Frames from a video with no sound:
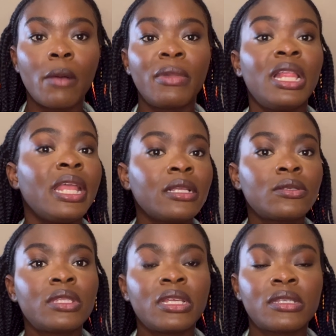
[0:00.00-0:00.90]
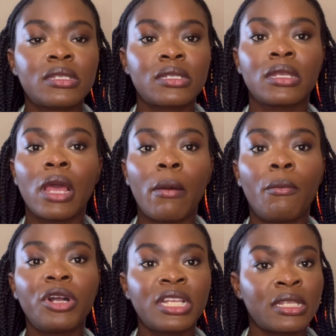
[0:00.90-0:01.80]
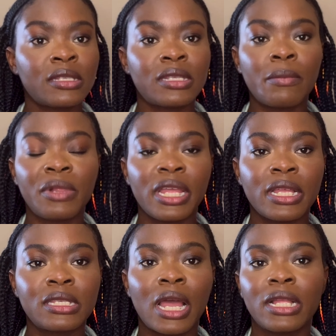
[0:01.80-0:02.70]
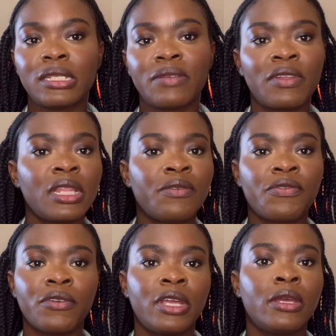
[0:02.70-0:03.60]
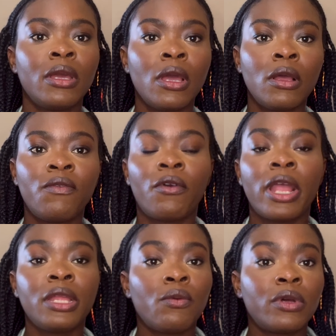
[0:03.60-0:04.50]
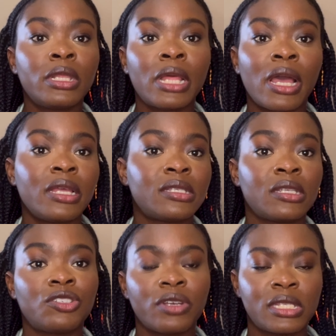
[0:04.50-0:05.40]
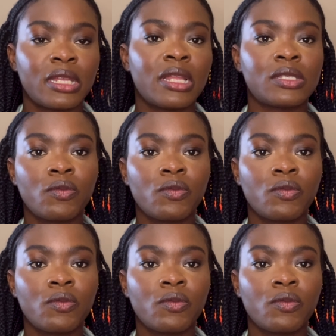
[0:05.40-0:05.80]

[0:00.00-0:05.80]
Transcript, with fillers: a link to this budgeting template, and it's definitely free for anyone that is interested as